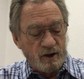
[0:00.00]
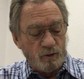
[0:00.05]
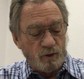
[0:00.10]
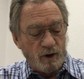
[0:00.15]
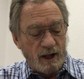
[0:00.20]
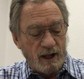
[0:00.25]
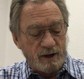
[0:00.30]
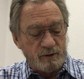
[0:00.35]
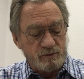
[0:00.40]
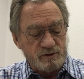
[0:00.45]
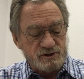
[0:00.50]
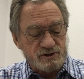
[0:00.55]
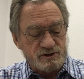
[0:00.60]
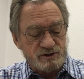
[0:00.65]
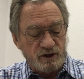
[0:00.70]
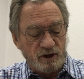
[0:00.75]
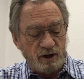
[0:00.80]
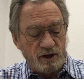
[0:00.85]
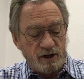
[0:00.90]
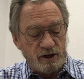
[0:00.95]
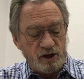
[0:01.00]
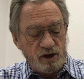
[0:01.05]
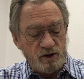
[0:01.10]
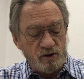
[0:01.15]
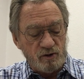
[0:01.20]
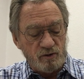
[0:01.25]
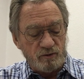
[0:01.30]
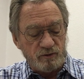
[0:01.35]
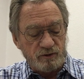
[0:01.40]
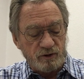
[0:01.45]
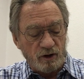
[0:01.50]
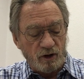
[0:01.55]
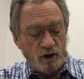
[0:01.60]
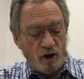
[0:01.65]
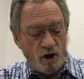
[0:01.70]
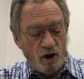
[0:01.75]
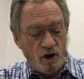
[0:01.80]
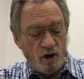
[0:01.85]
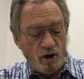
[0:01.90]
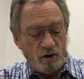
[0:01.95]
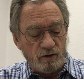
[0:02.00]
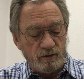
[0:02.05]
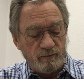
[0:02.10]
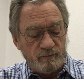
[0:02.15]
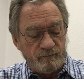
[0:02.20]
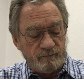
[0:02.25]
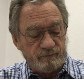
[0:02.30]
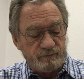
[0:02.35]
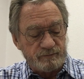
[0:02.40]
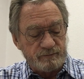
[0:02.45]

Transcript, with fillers: while he was still a youth, along